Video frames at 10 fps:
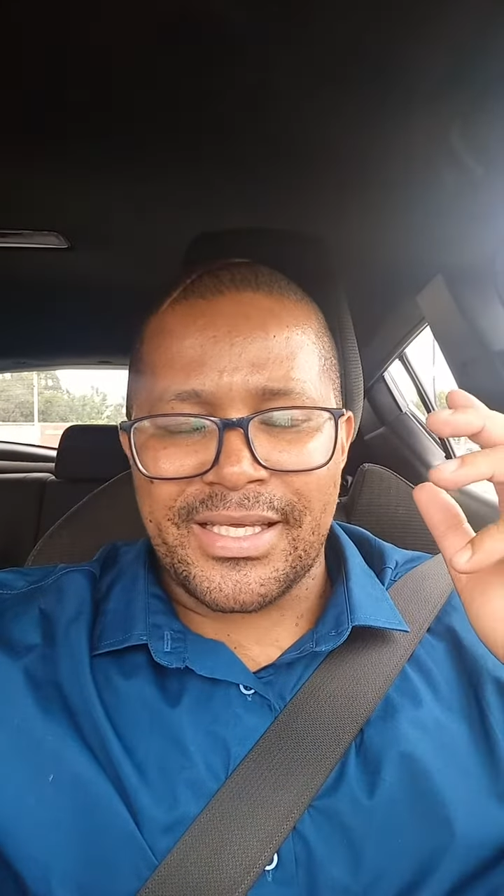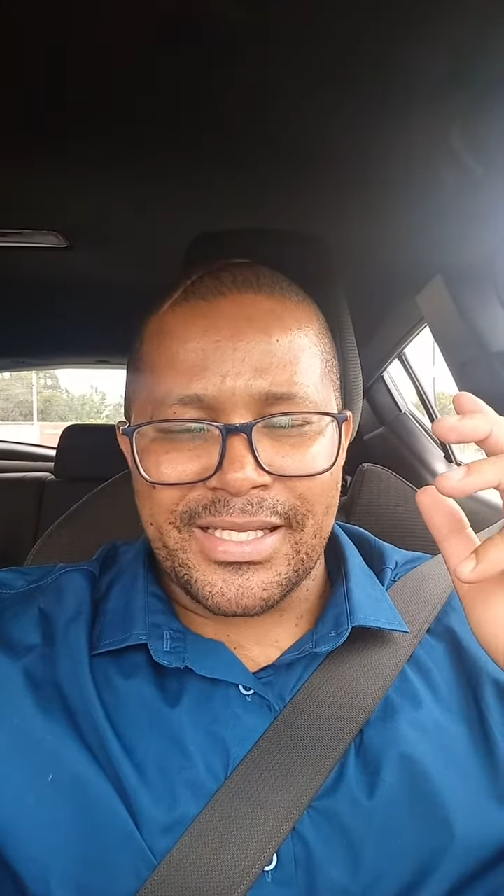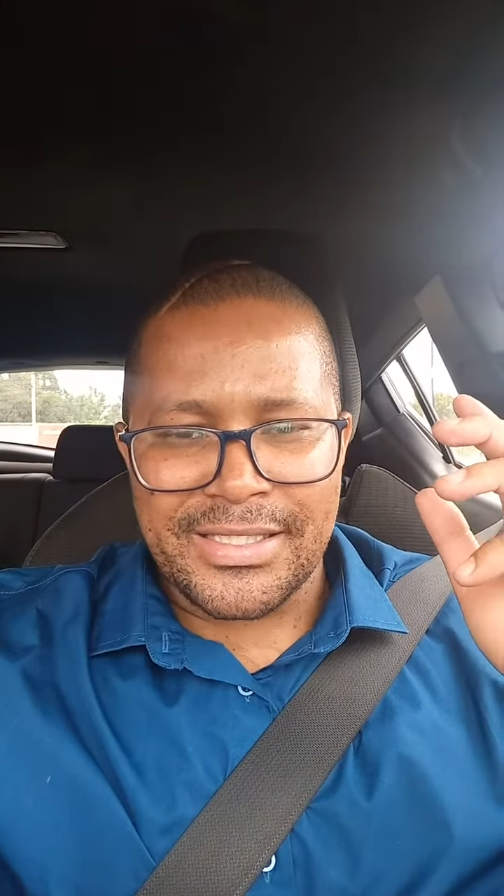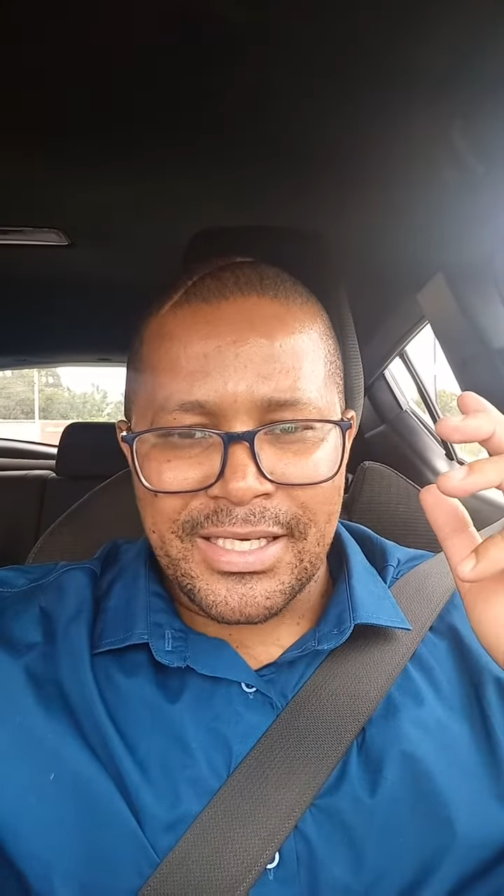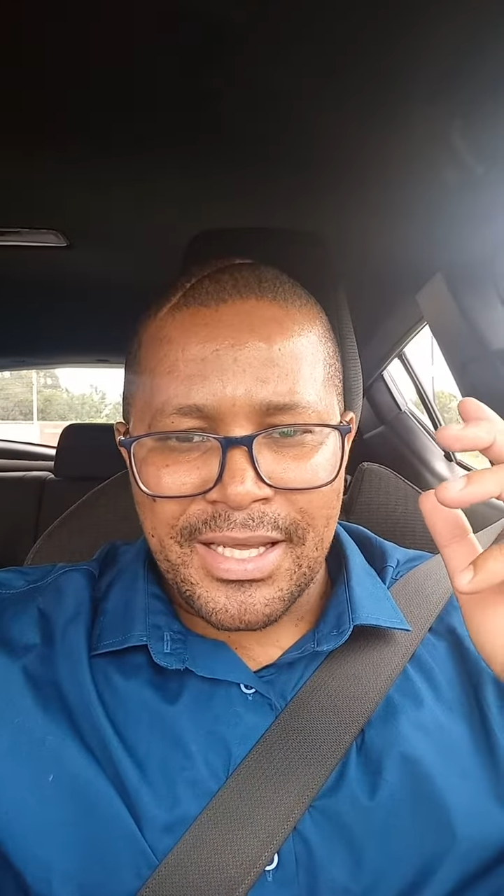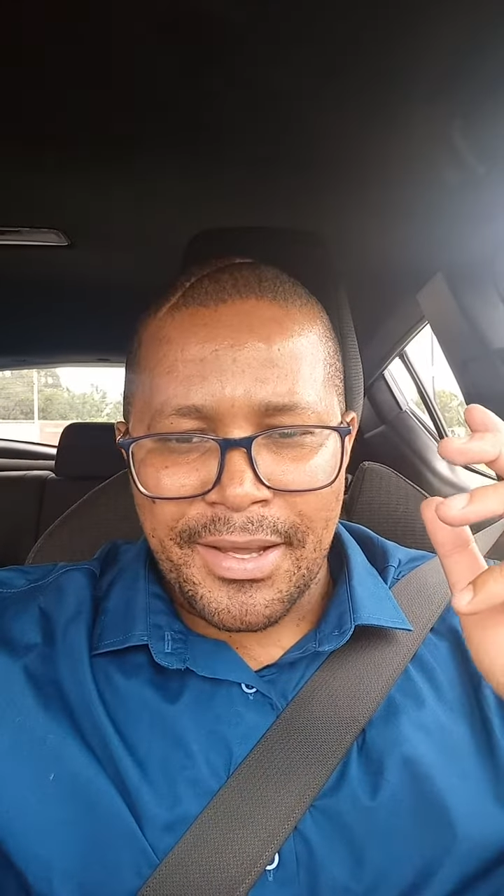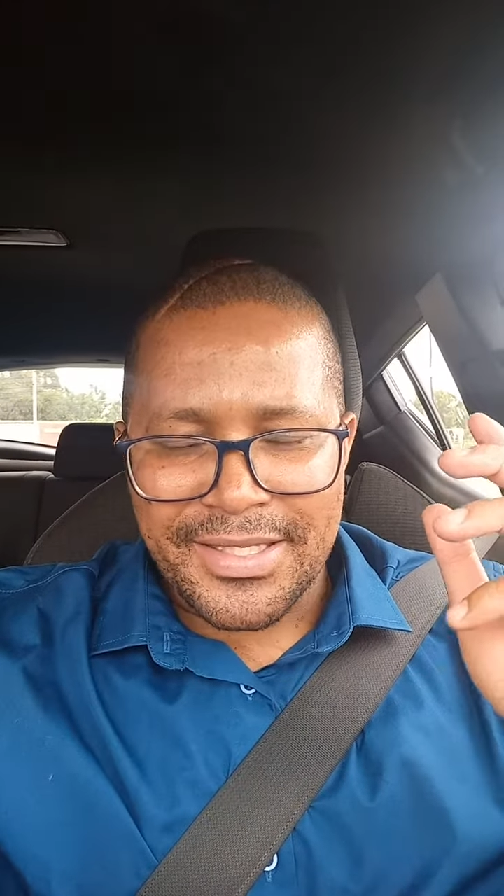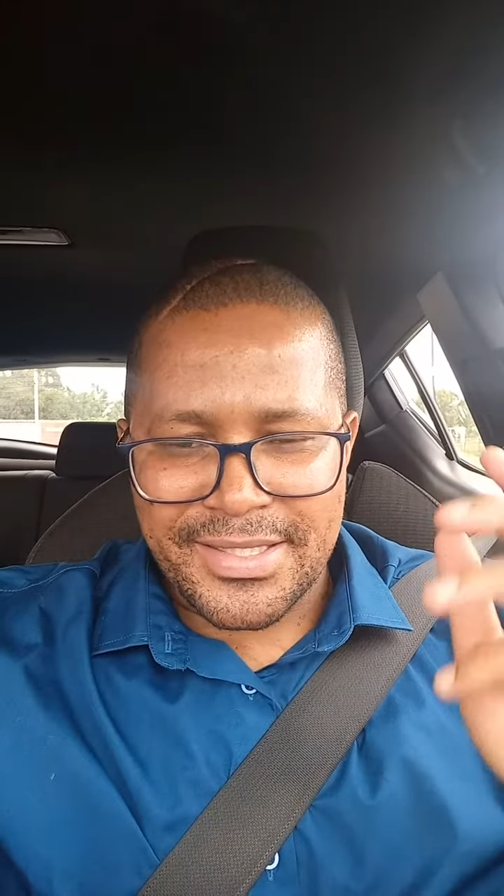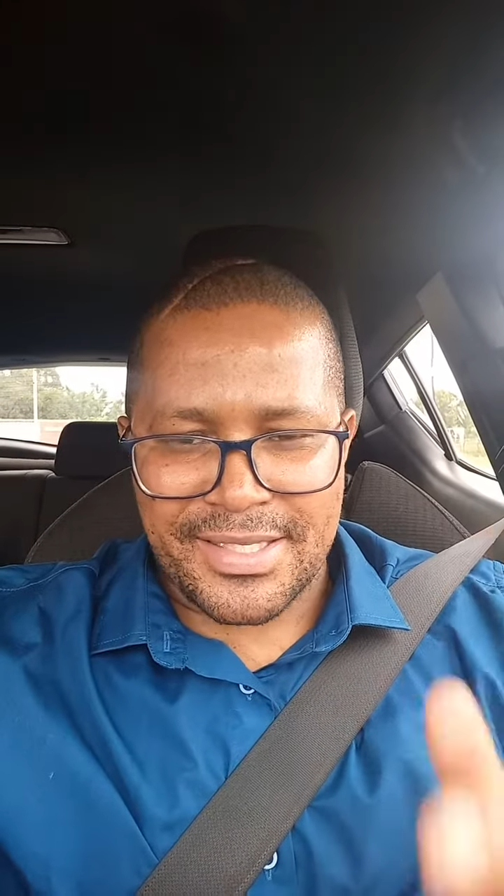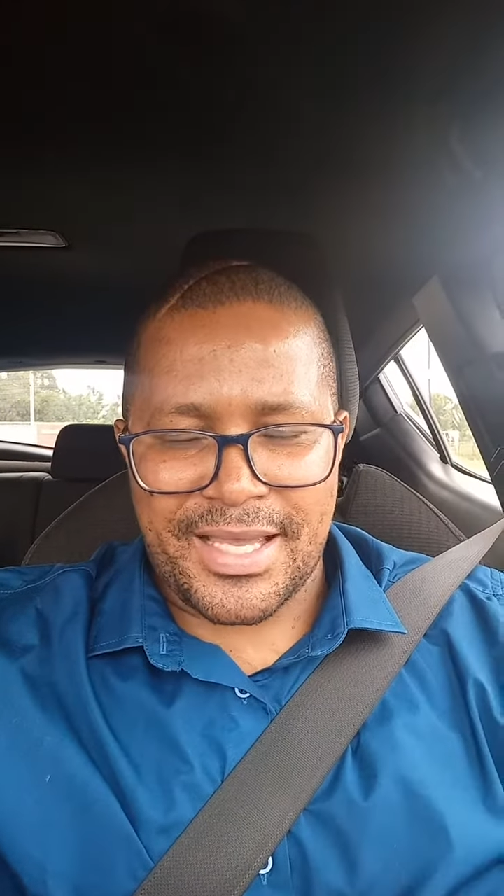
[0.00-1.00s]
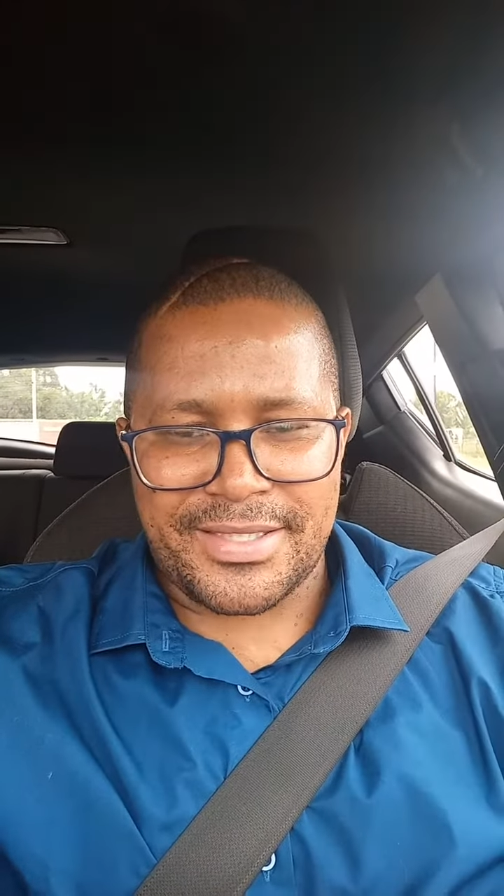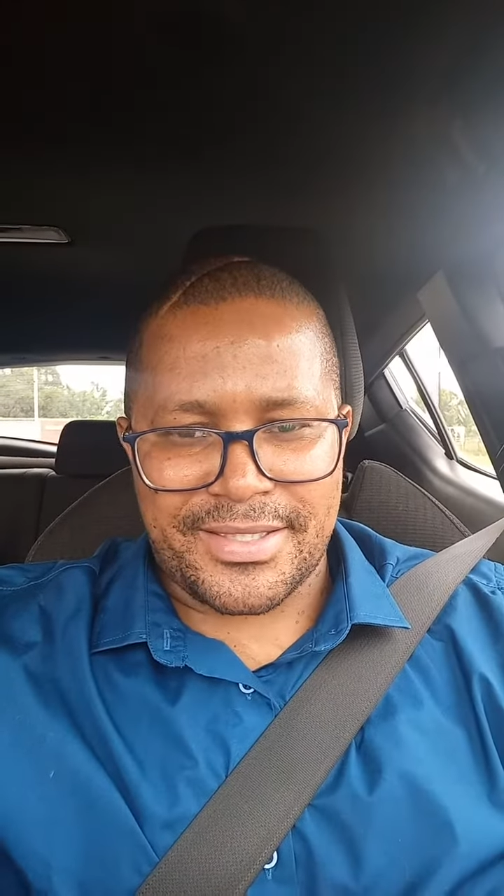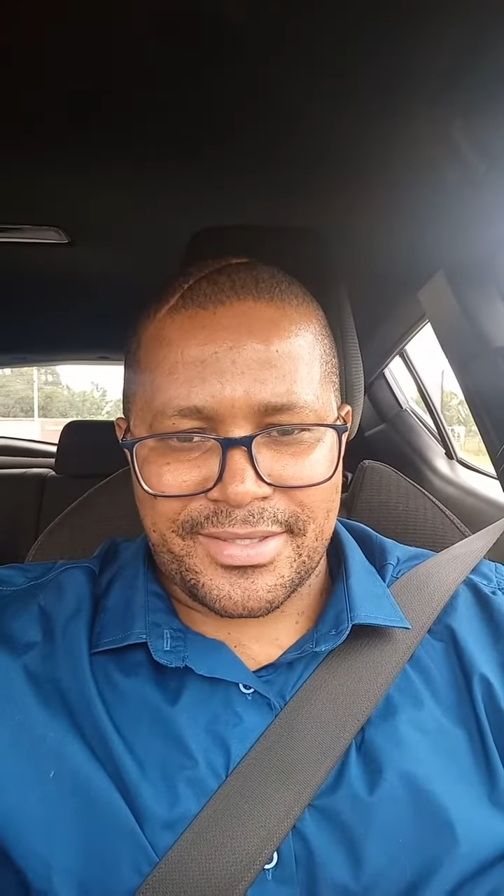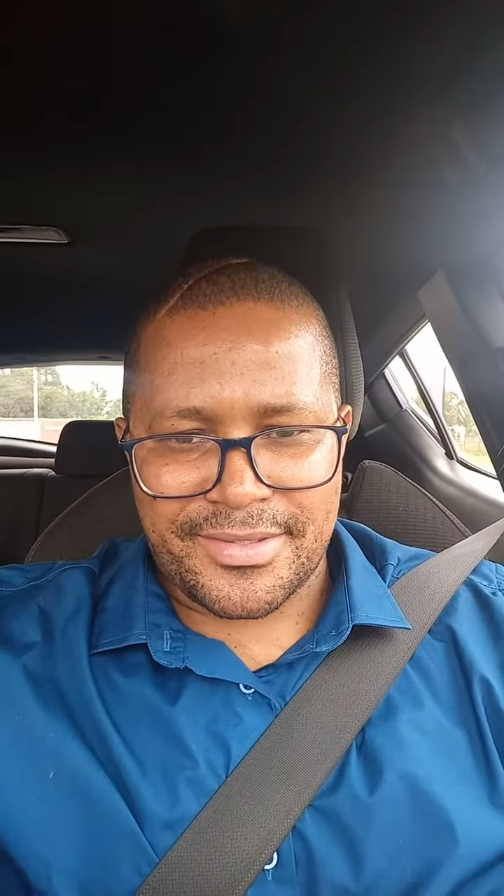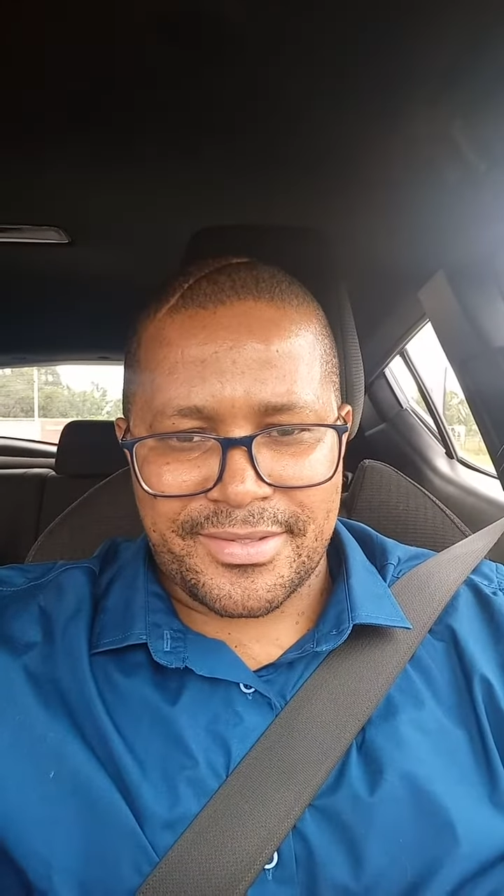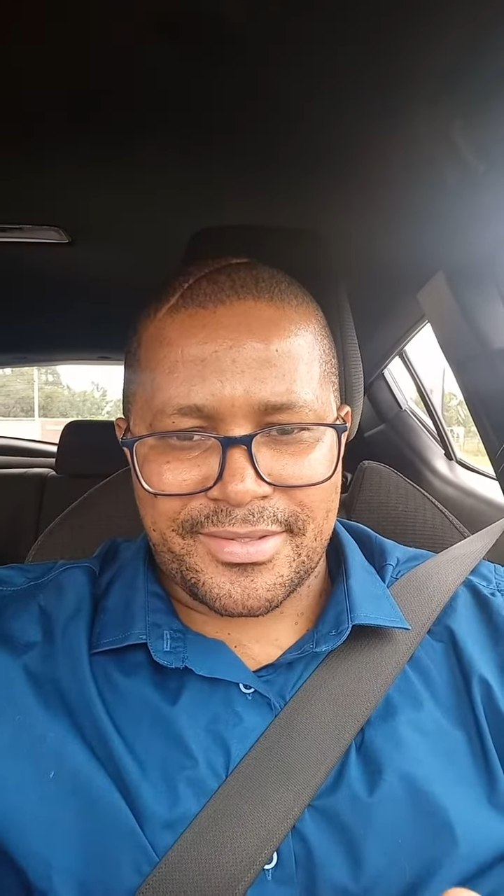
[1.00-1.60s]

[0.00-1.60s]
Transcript: in sight.